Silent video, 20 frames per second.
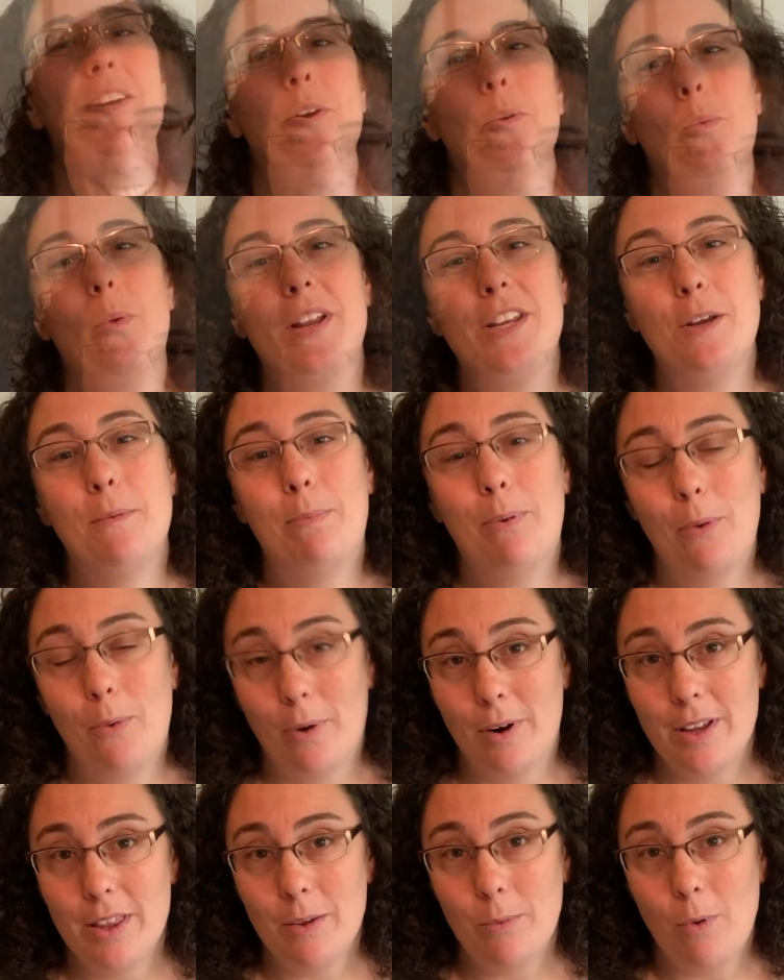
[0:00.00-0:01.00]
When you
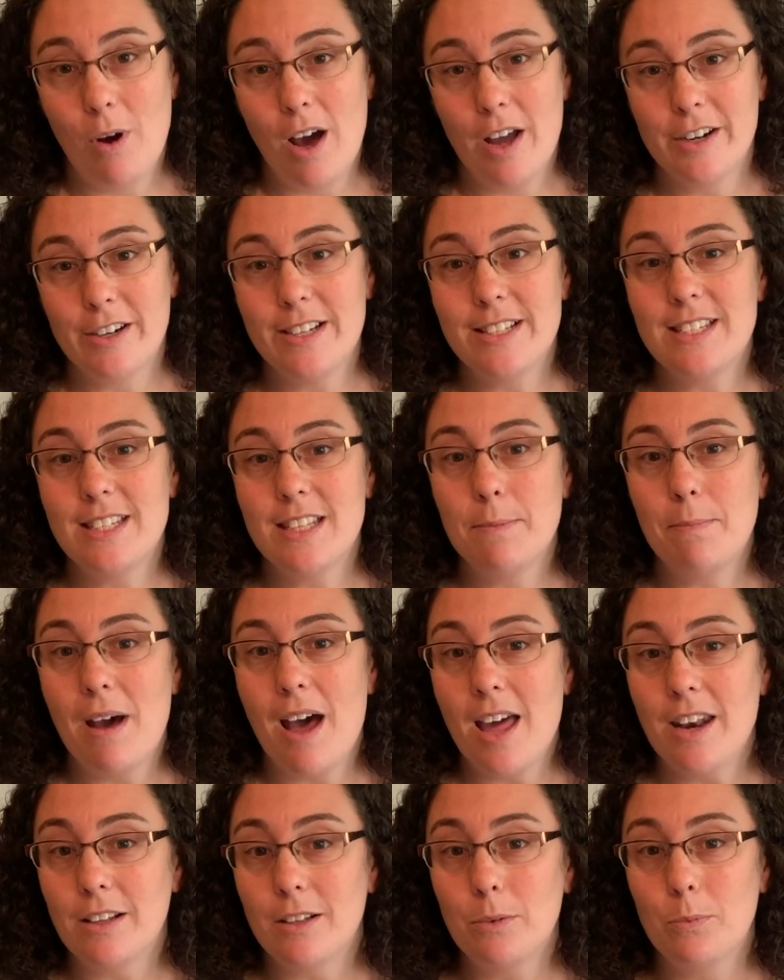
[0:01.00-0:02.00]
pour the water into the
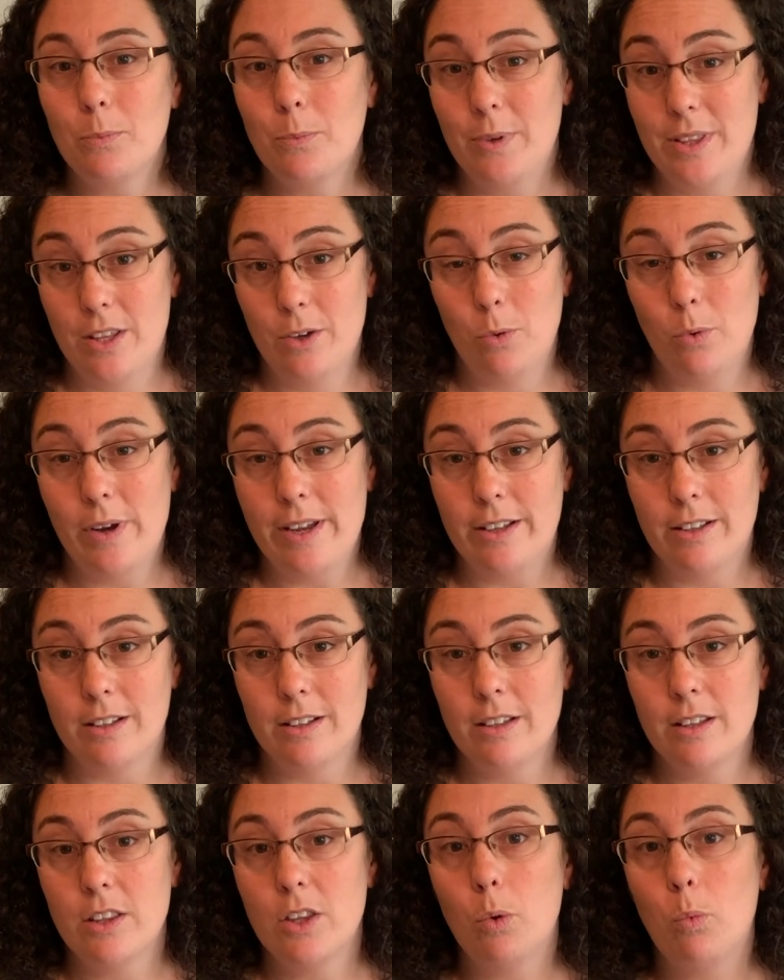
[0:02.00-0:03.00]
bottle with the
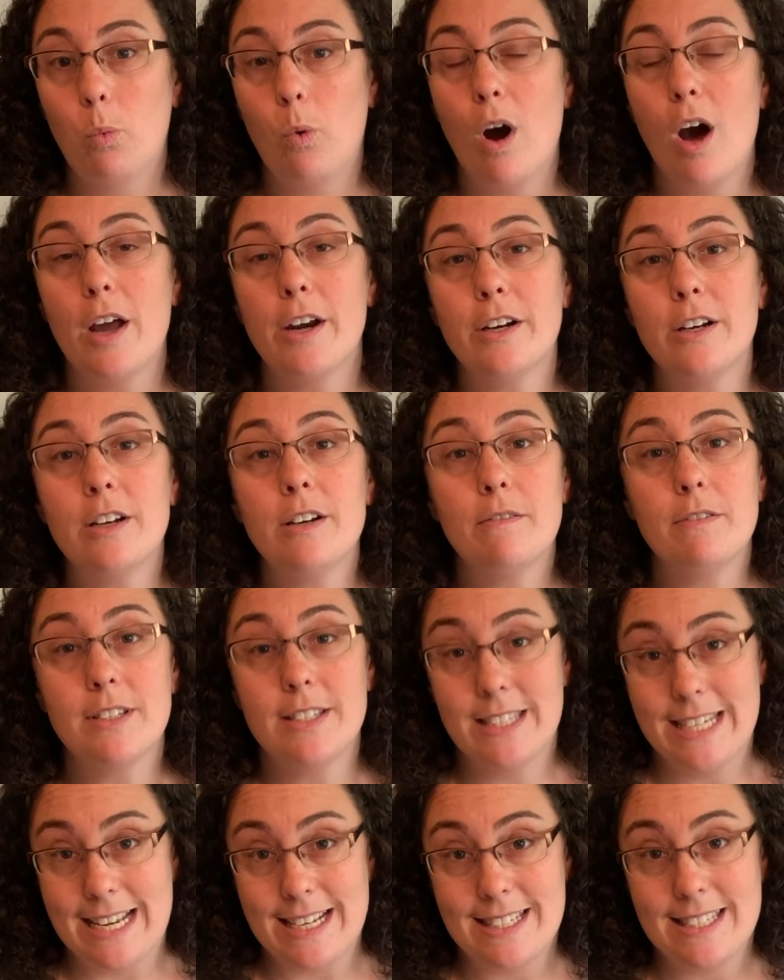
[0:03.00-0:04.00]
oil, the water
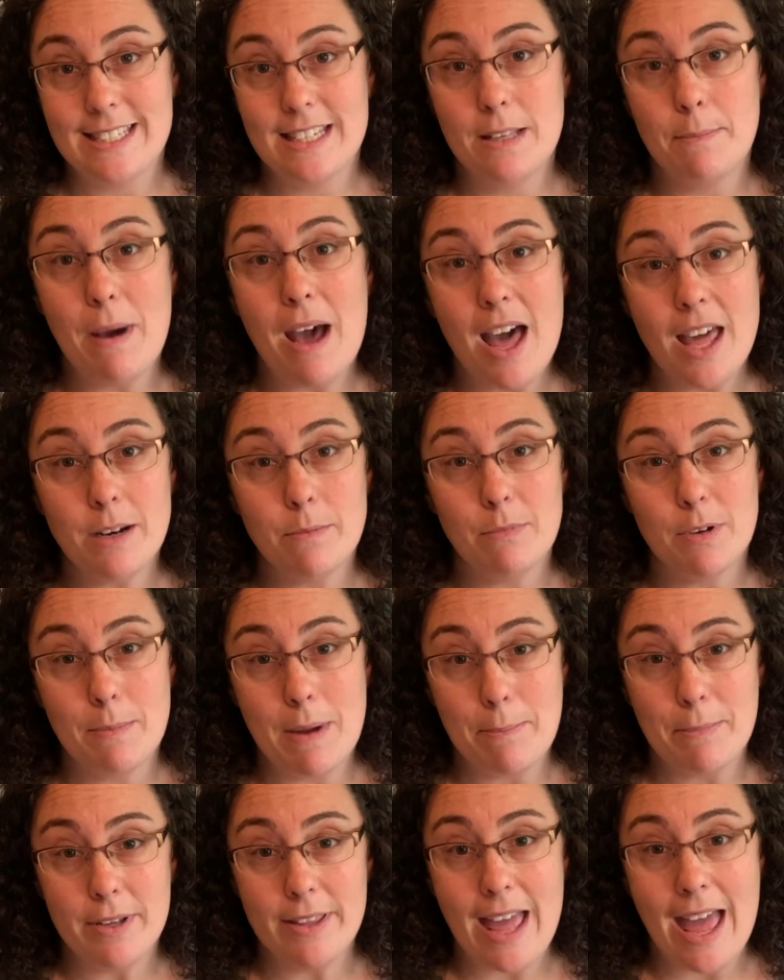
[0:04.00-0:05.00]
sinks to the bottom,
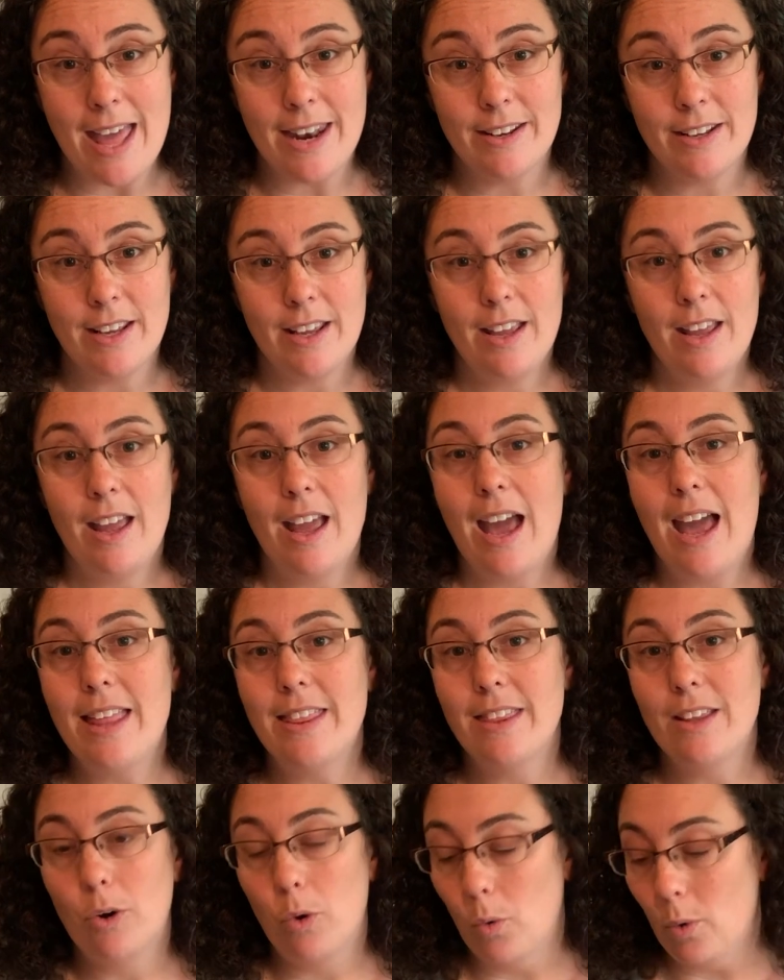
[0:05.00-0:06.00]
remember that? And
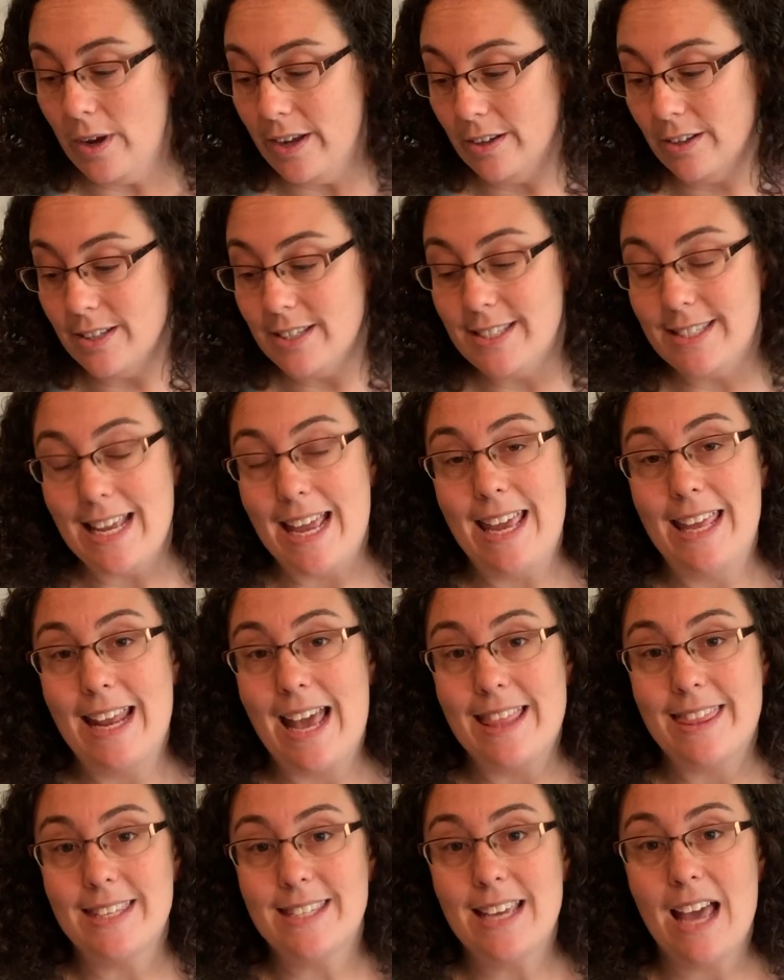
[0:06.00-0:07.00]
the oil stayed
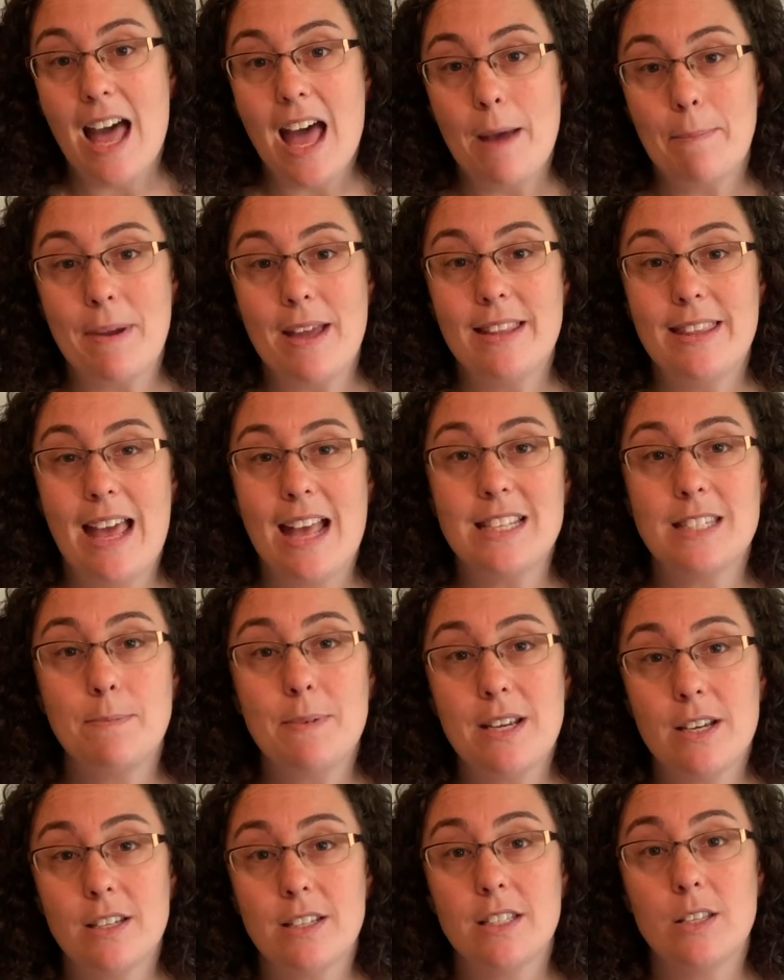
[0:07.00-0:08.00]
at the top, and that's
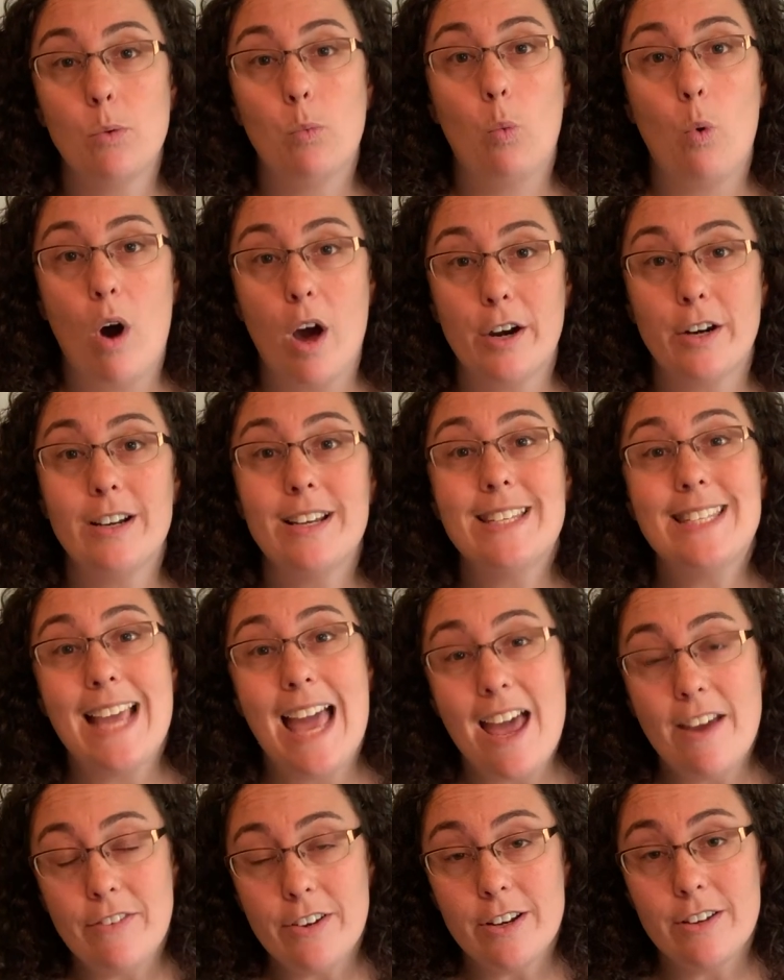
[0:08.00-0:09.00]
because the water is
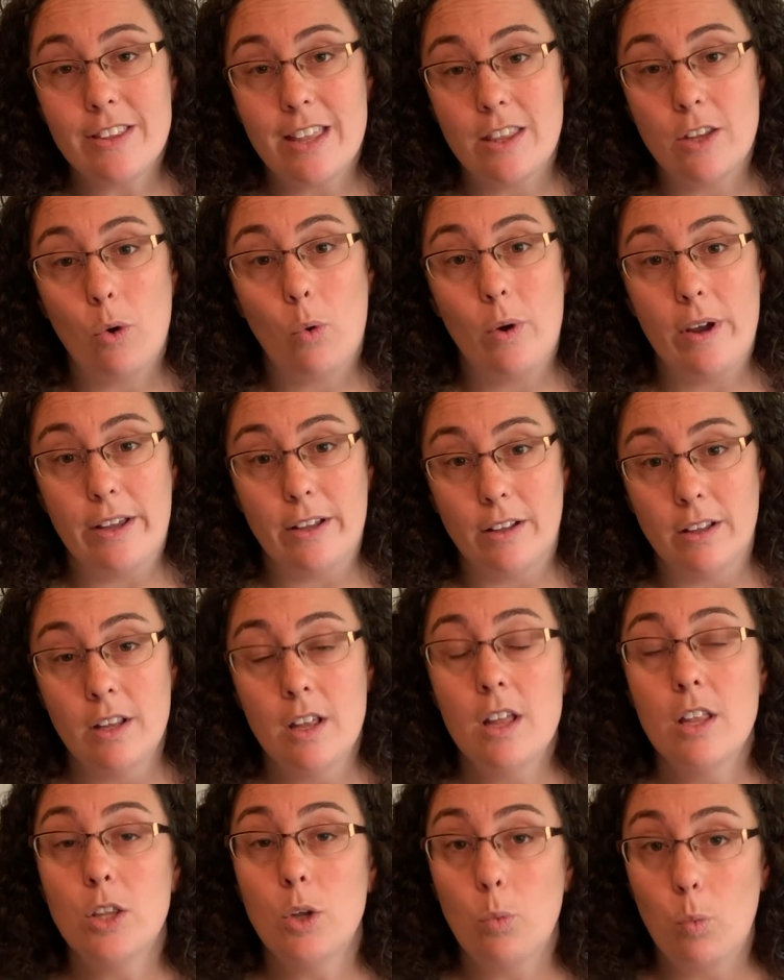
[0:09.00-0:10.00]
heavier than the oil.
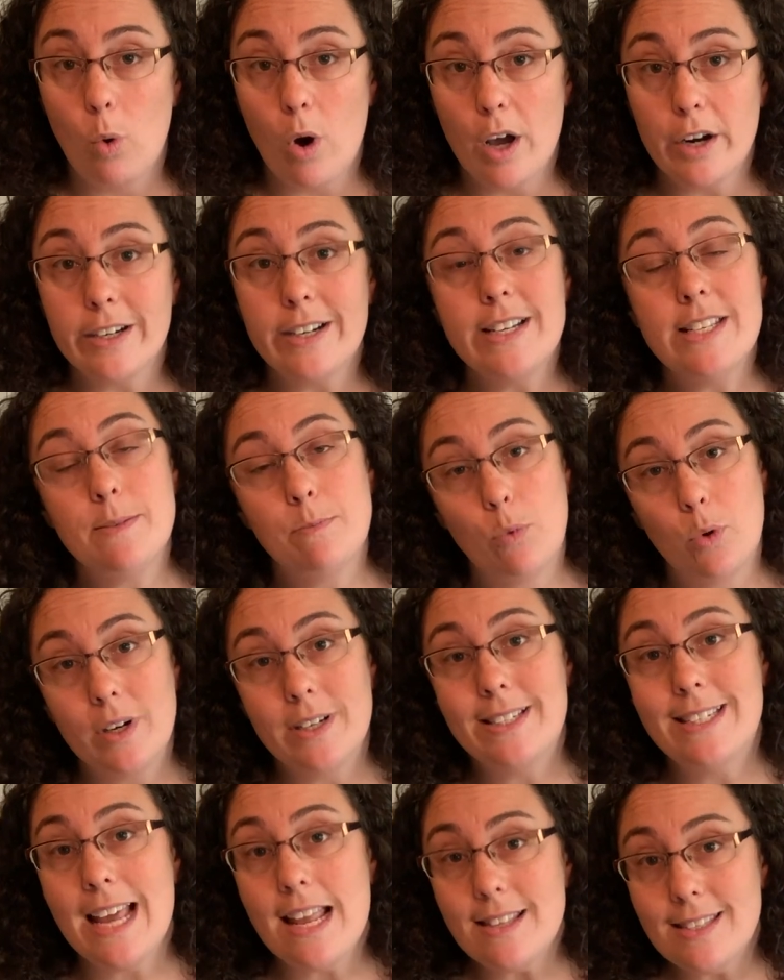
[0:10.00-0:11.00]
The water is more
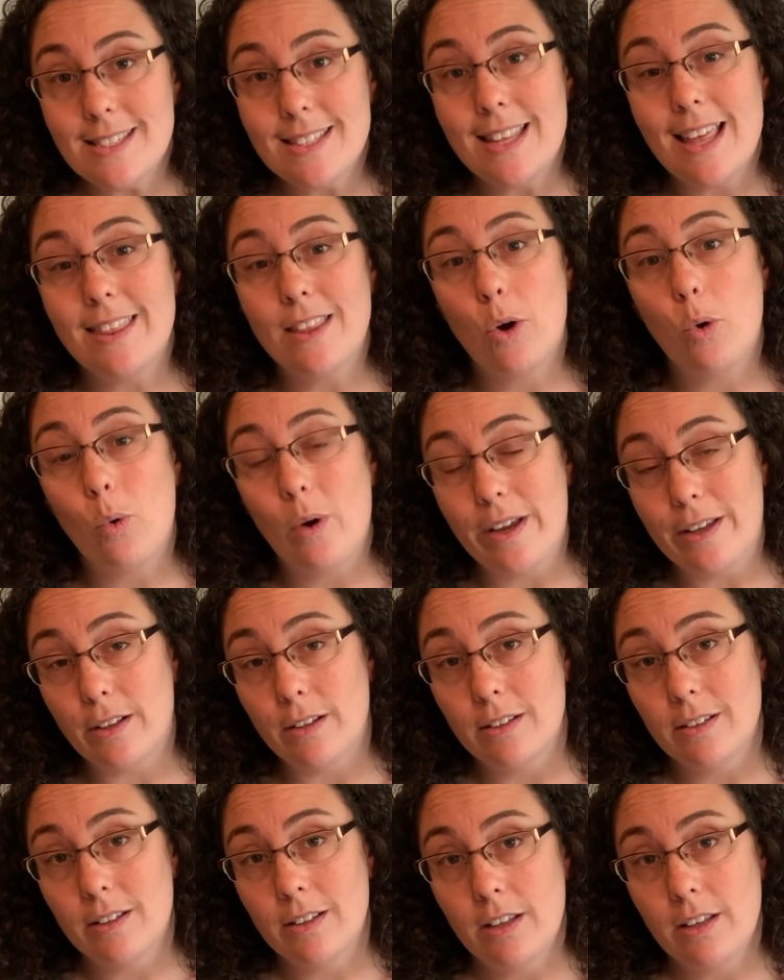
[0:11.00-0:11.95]
dense than the oil.